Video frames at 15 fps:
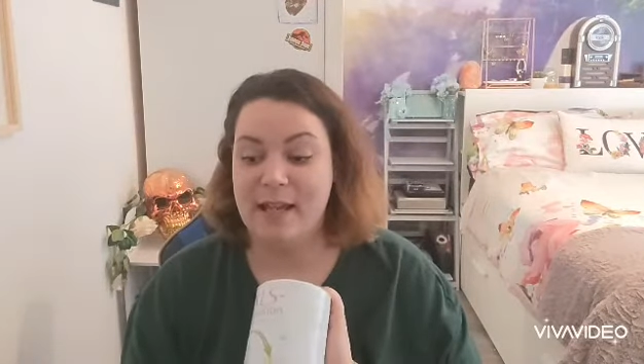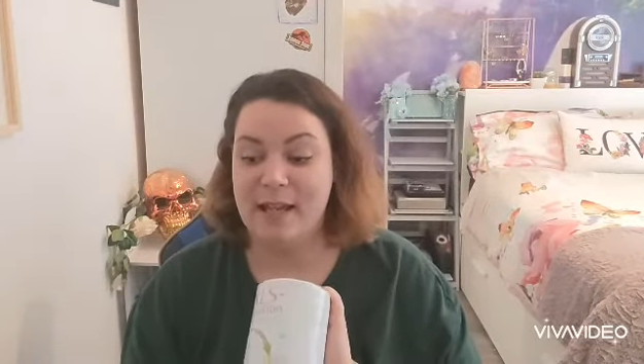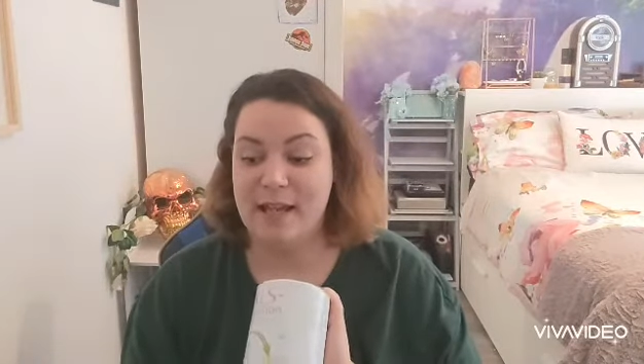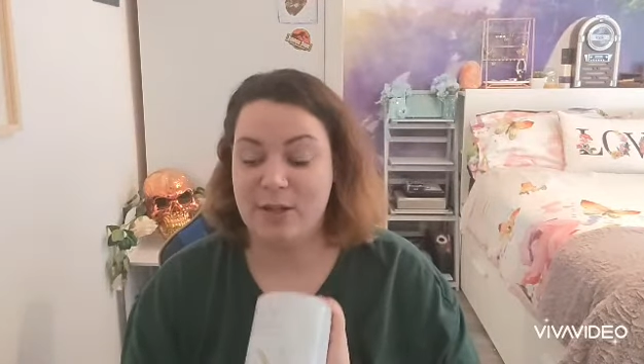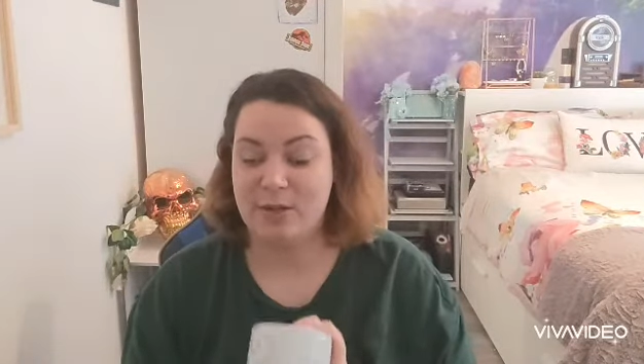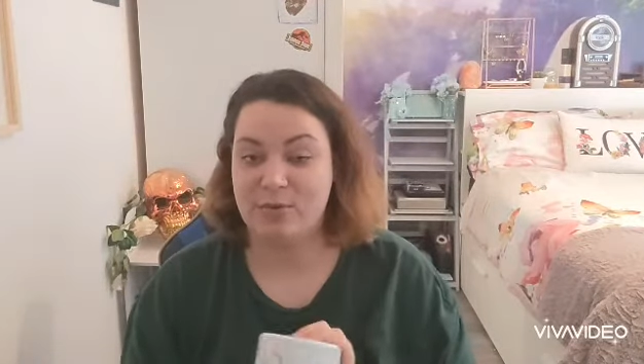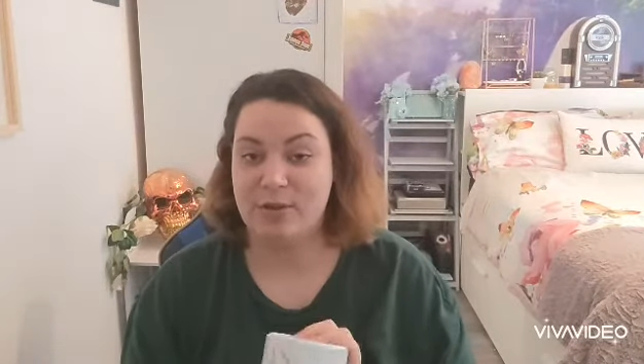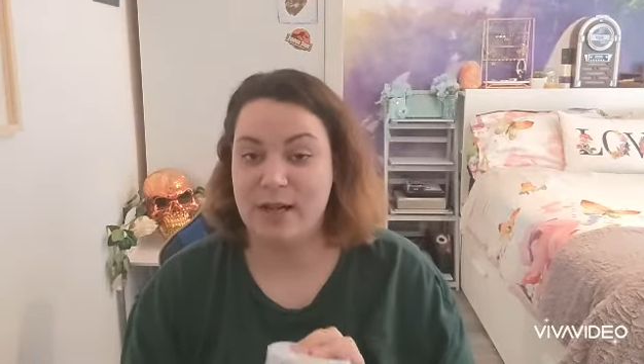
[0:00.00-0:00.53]

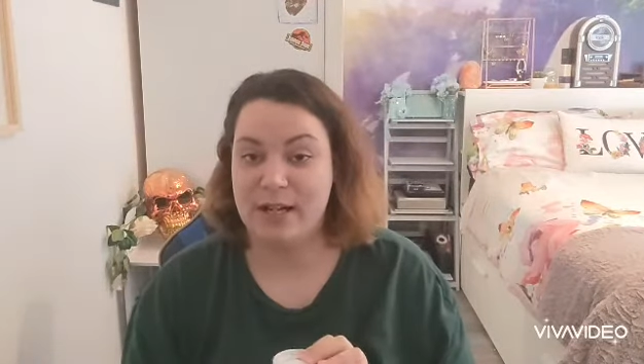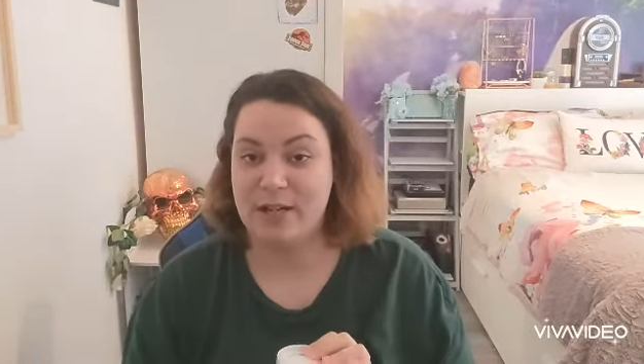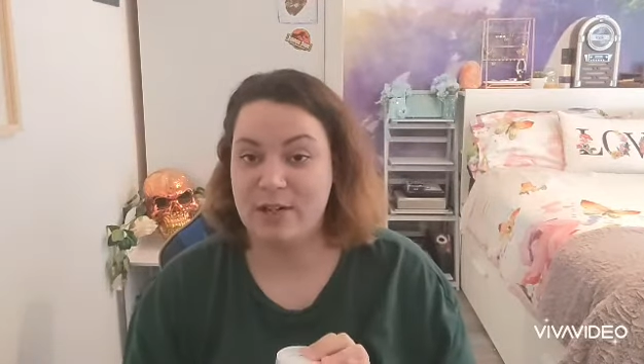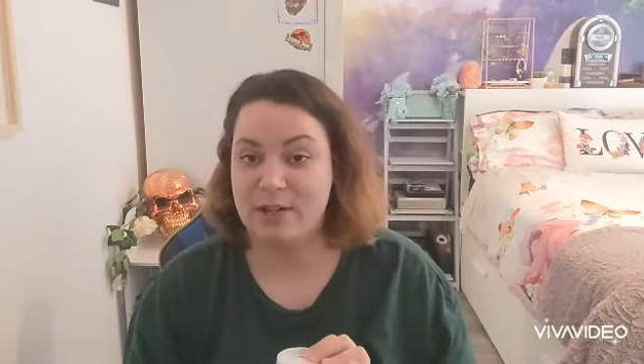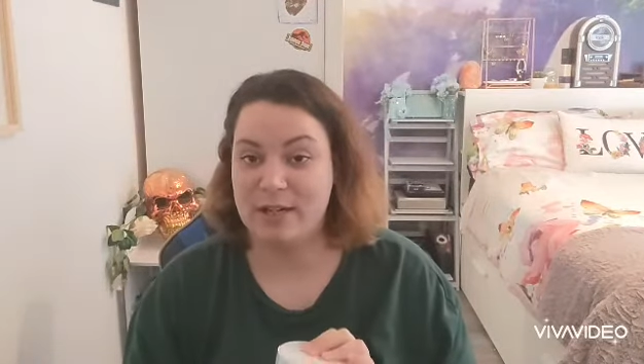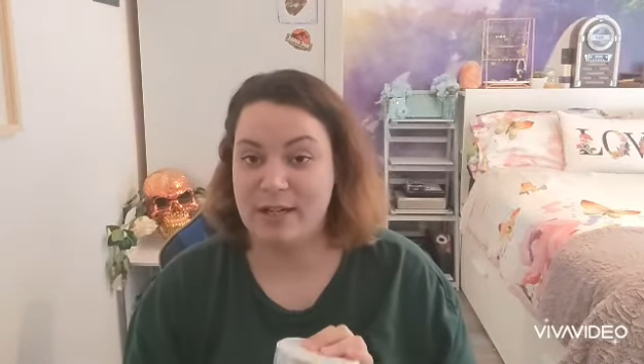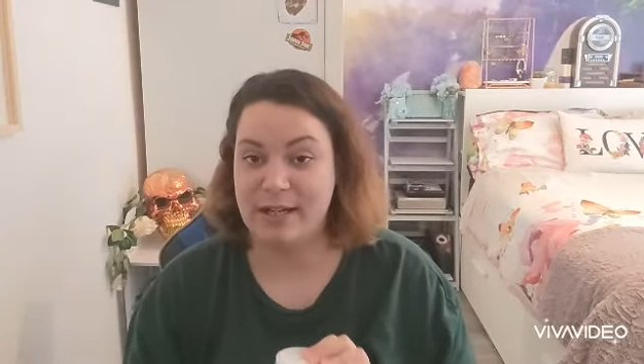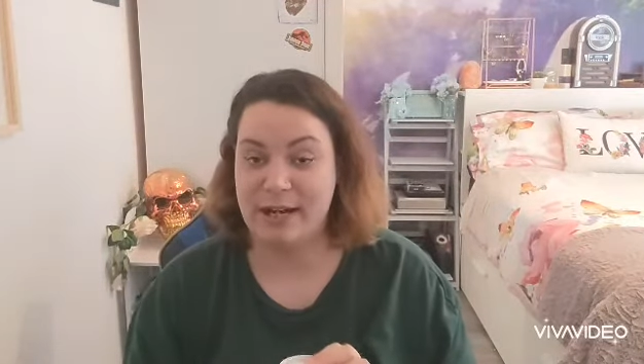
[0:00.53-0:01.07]
it's really
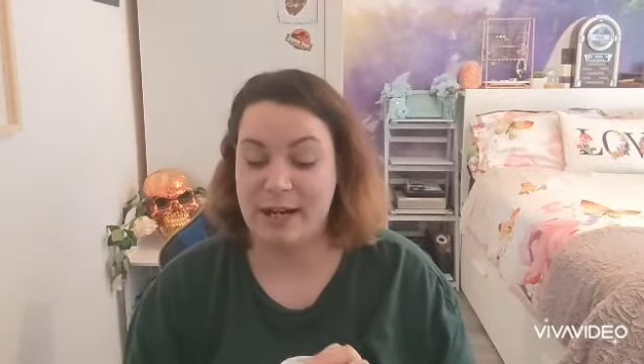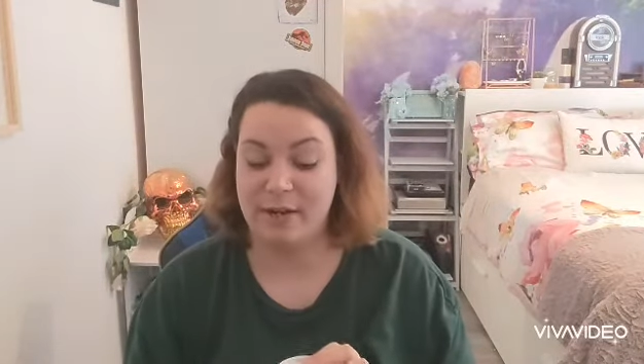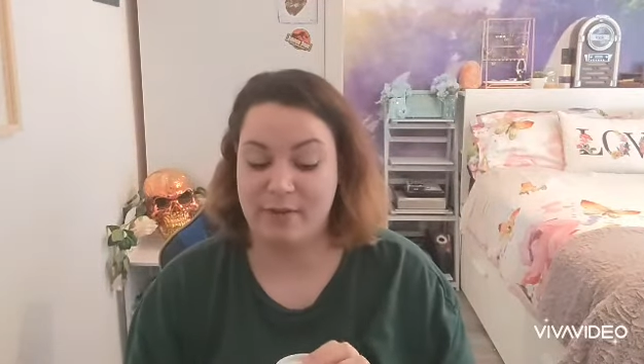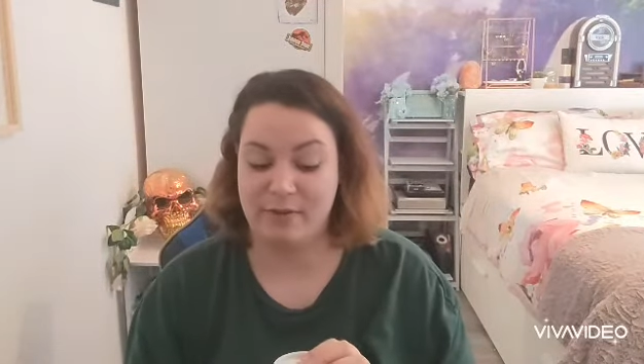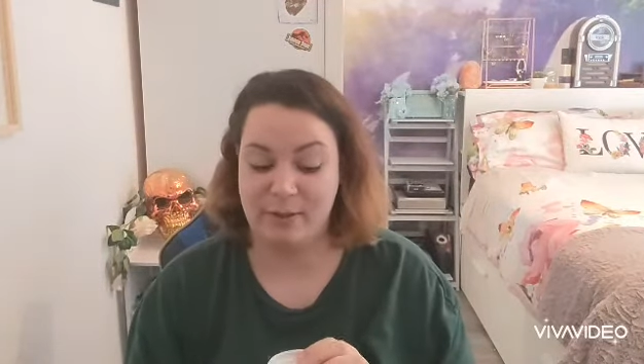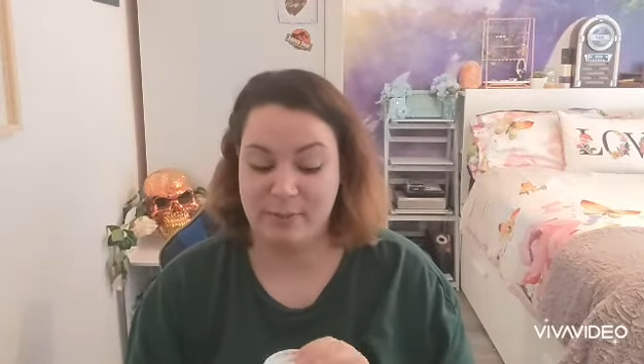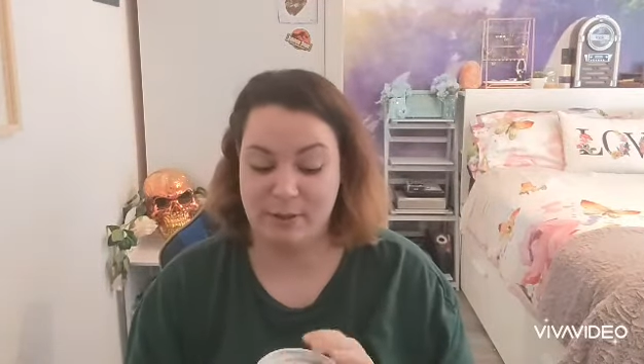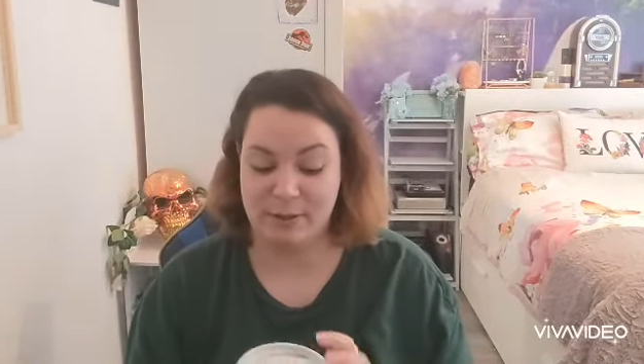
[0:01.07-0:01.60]
good and
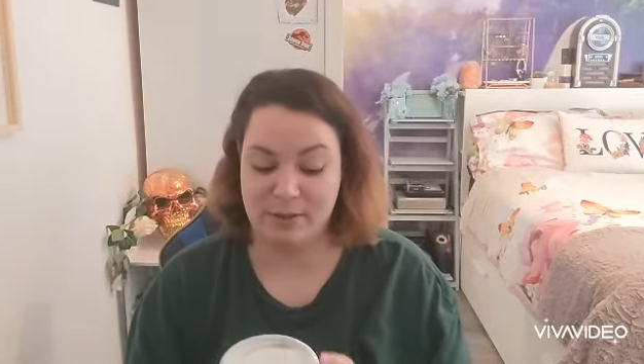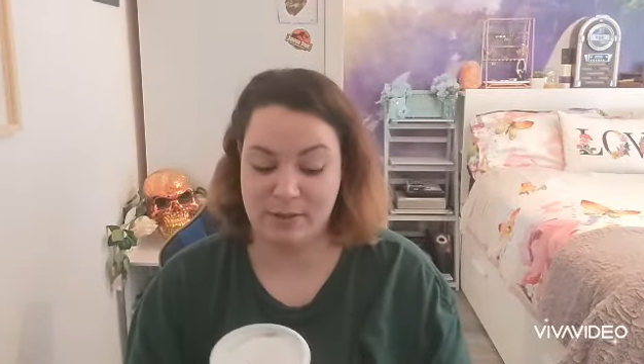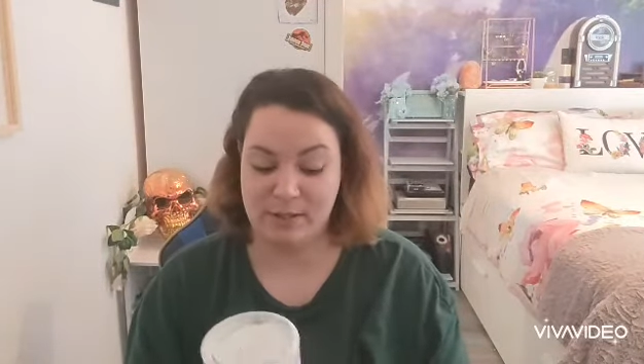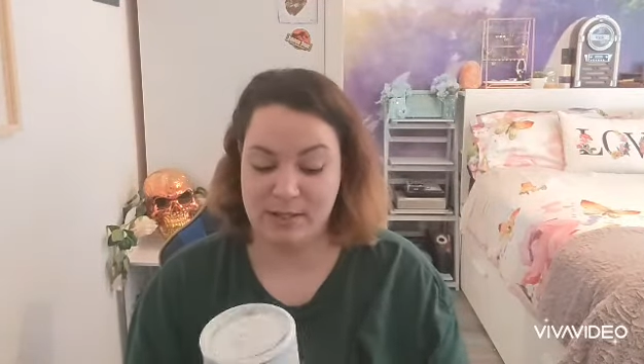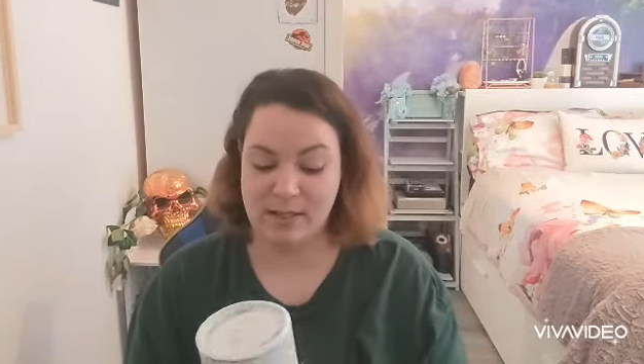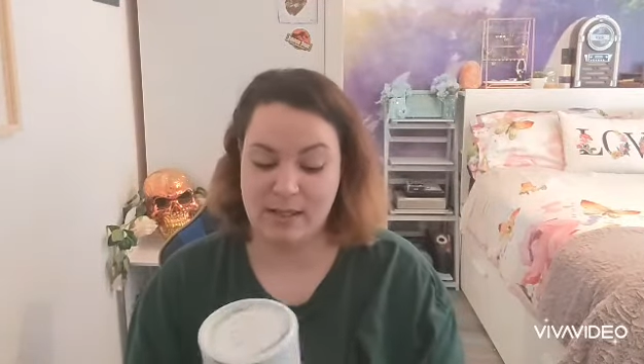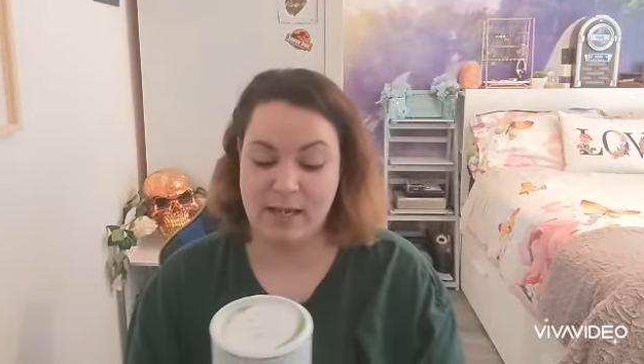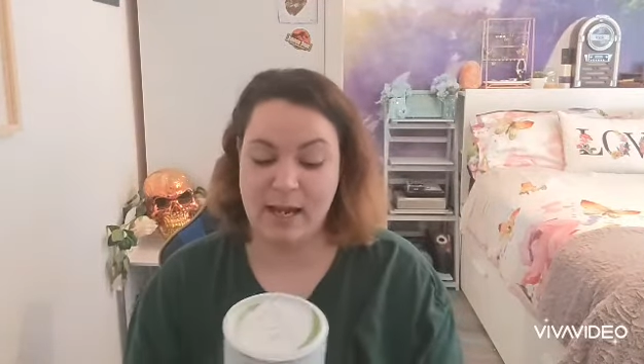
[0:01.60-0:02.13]
healthy because
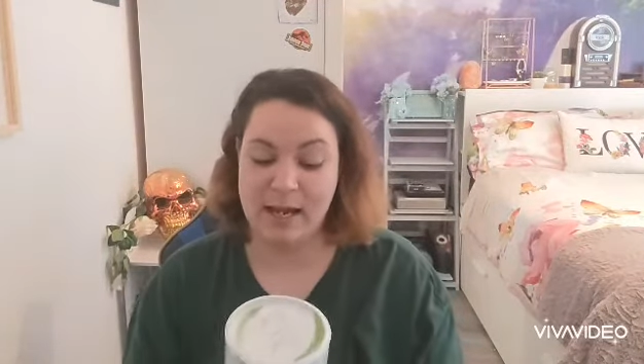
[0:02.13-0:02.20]
it